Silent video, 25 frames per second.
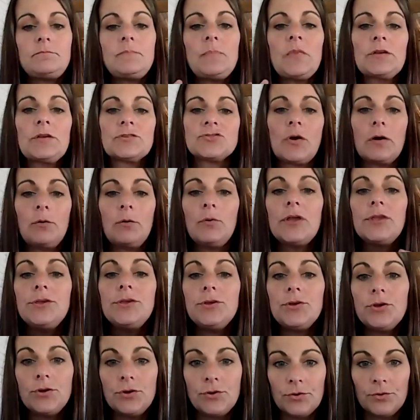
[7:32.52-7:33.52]
So I want
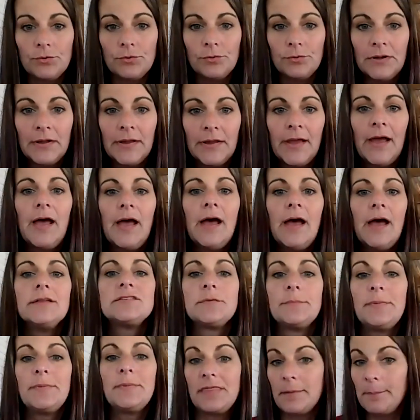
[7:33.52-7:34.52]
you to
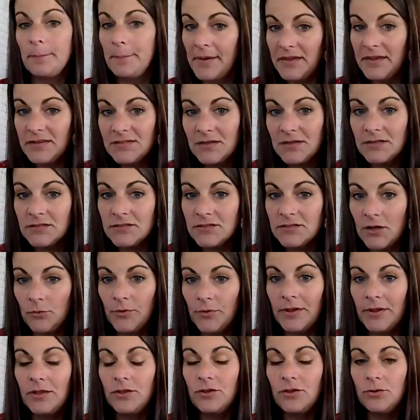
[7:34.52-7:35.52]
be the best
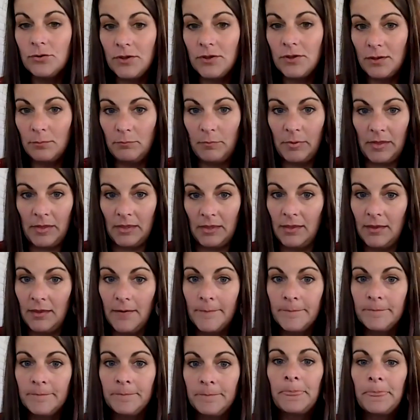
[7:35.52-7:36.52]
consultant you can be
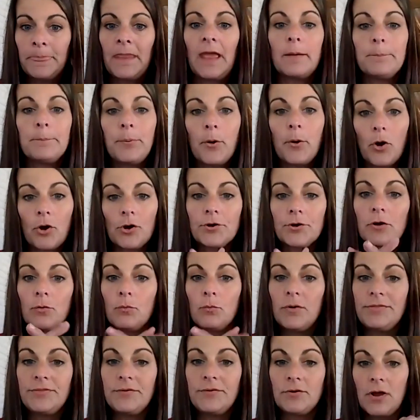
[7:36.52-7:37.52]
and partner
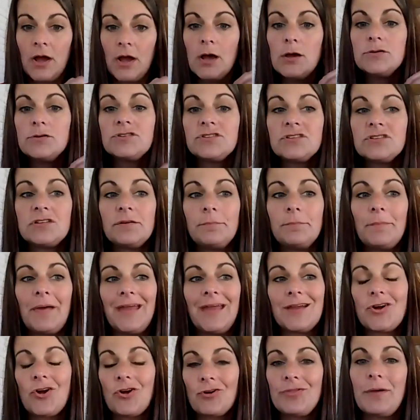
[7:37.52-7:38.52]
with your host to make
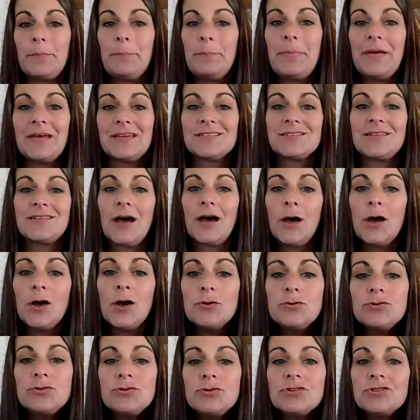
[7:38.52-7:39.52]
her the best
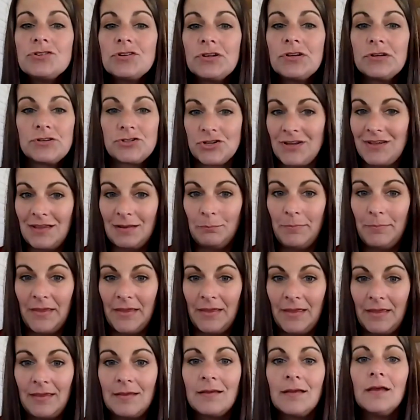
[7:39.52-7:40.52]
host she can
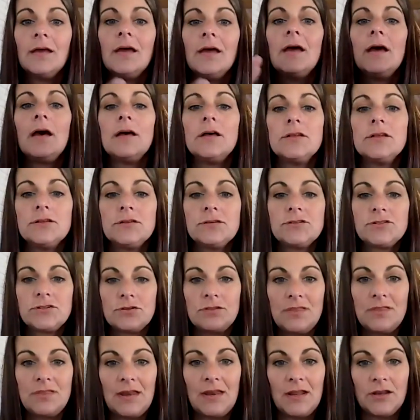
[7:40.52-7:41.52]
be, to
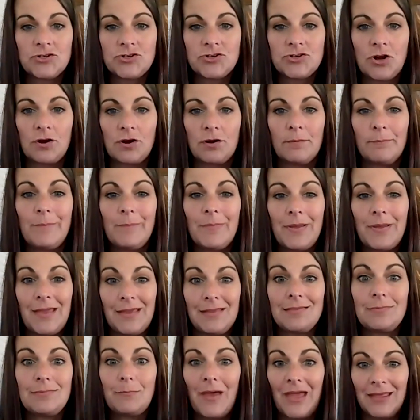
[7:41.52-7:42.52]
then in turn
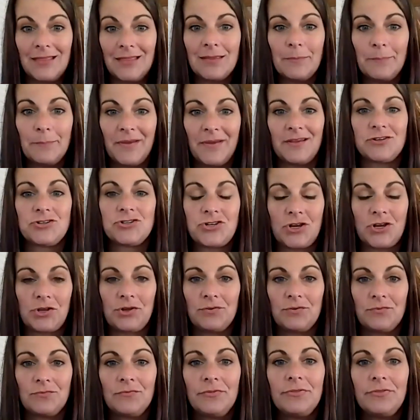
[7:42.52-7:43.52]
make the best
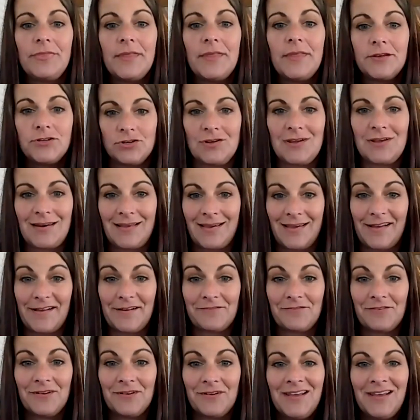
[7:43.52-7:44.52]
show that you can have.
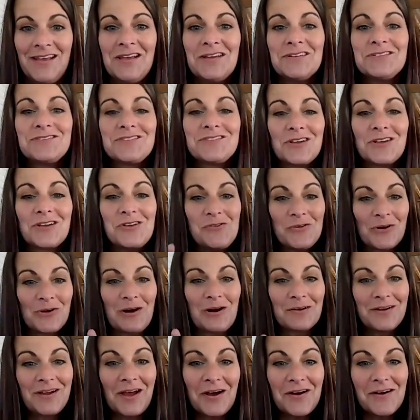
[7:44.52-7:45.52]
So you all
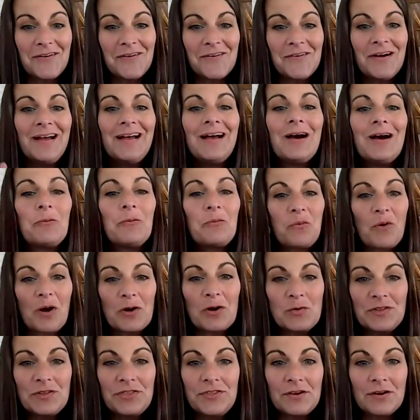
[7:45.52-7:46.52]
go
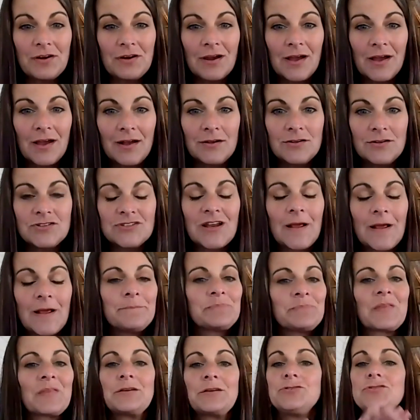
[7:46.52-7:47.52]
work with your host
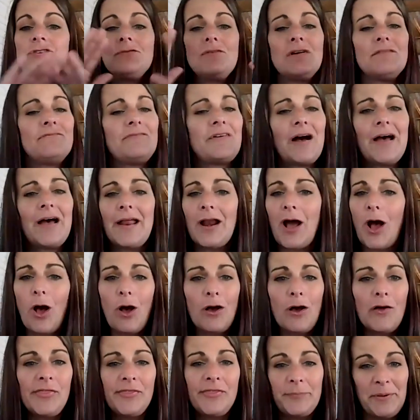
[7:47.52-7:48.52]
to invite
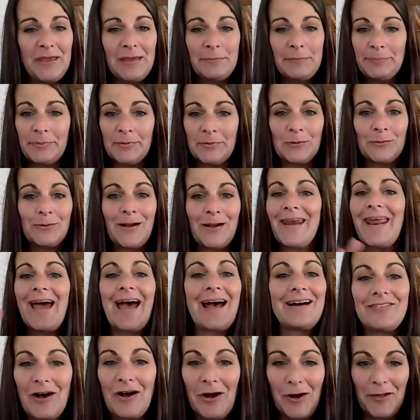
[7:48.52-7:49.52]
all the people and
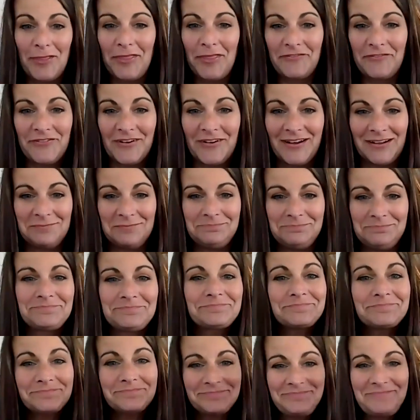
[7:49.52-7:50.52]
have all the fun.
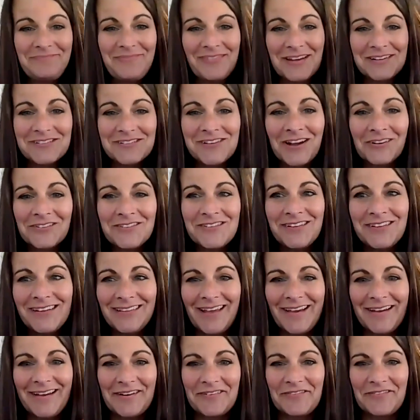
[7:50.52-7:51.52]
Talk to you
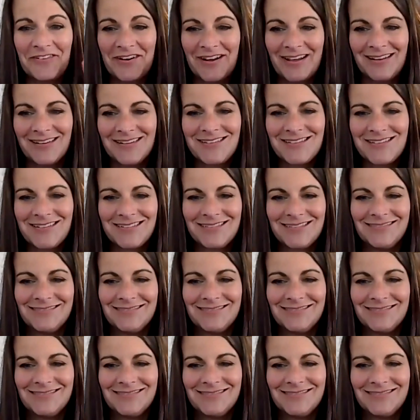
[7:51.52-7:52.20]
later, friends.